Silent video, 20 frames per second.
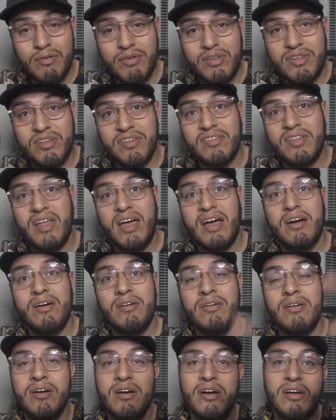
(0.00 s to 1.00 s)
which is
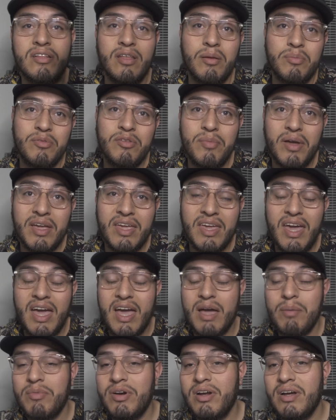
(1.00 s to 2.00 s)
now hooked up to my
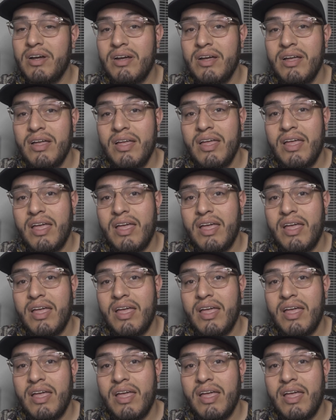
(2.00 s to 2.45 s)
camera,